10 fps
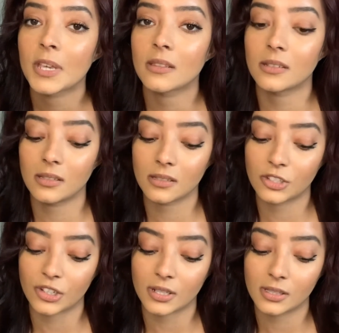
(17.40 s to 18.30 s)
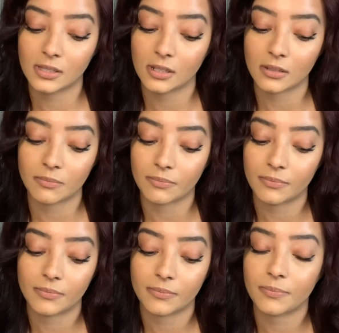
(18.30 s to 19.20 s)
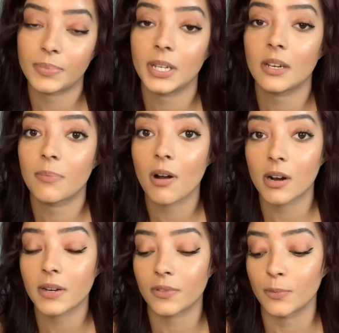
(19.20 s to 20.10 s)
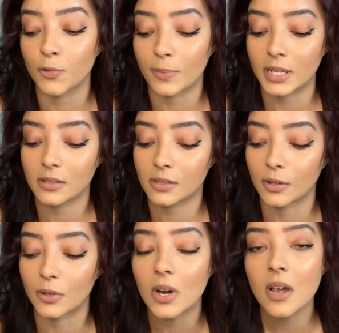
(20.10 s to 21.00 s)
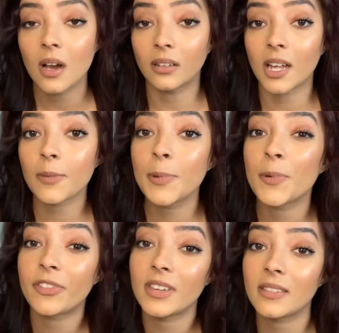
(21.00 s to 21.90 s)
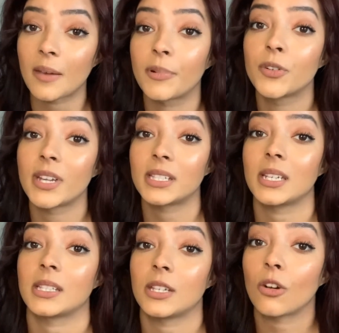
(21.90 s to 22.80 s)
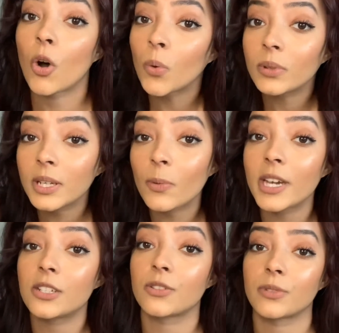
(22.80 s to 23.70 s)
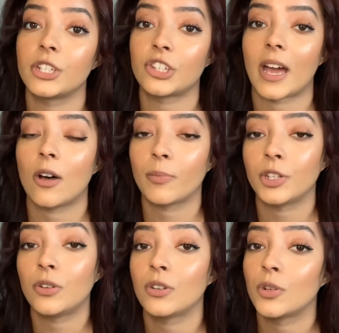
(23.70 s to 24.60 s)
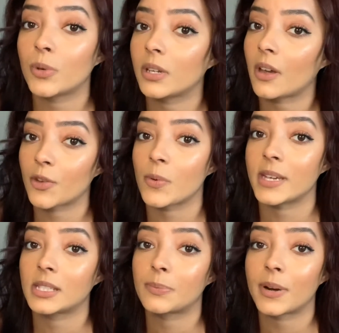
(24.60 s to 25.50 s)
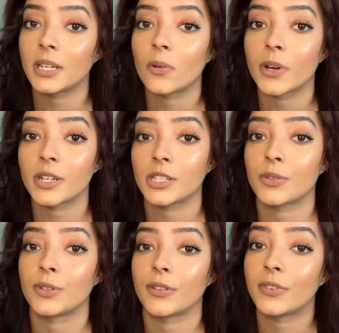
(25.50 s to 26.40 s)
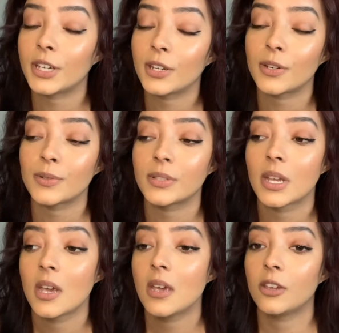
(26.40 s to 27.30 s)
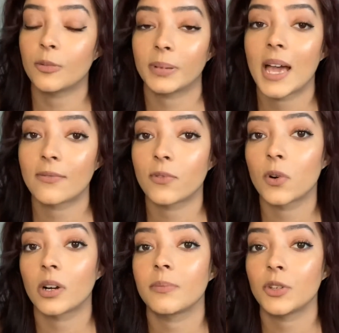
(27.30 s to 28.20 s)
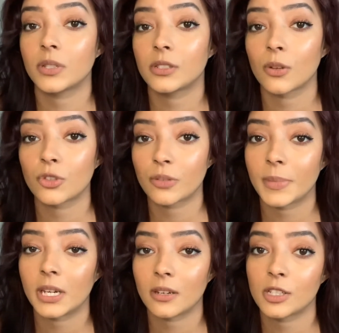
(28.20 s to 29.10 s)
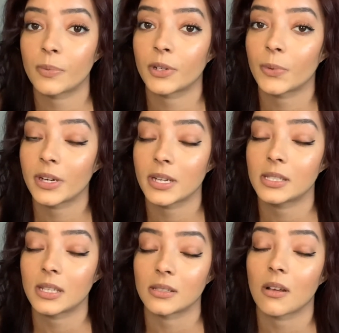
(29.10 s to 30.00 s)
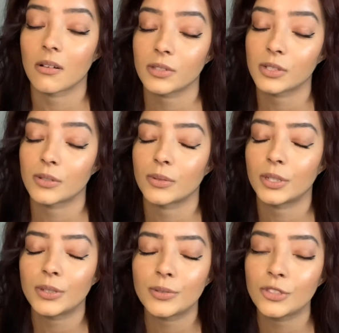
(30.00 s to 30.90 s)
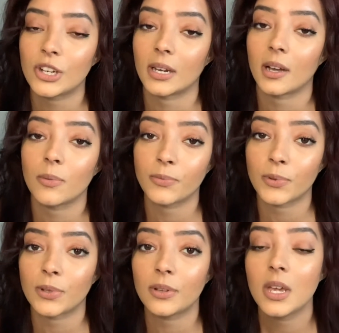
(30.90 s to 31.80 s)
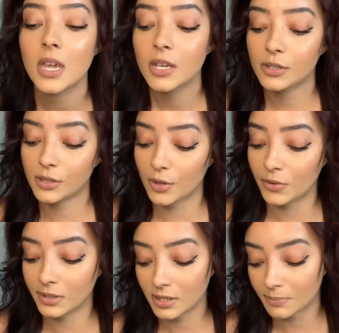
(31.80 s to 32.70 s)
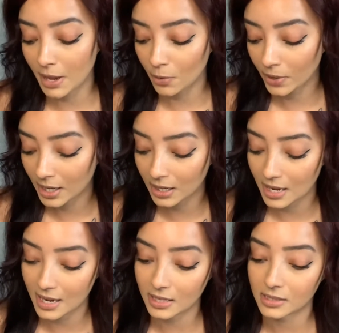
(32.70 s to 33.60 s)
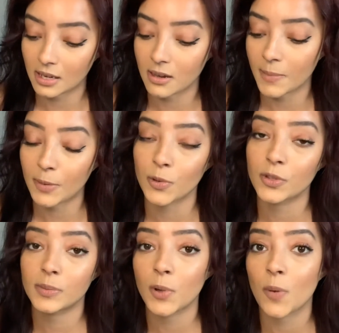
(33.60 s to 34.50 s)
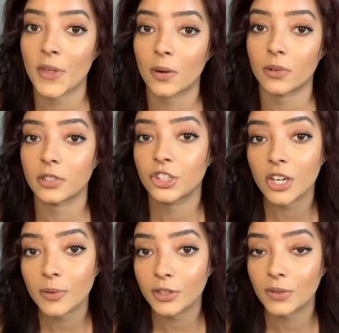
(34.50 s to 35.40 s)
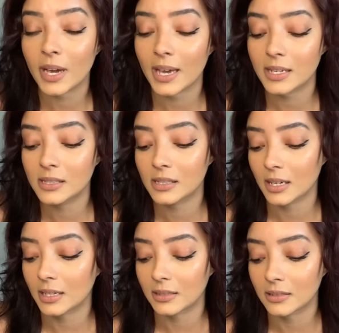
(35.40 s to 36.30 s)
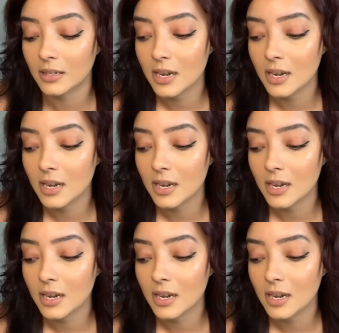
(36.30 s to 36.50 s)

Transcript: this is just being a part of the movement. So a lot of people think that protesting is the only way to reach out, but you can do it in other ways. Spreading awareness through your videos, your platform, using social media to spread awareness is also huge and helpful. So this is my way, and I wrote this poem that I wanted to share with you guys, and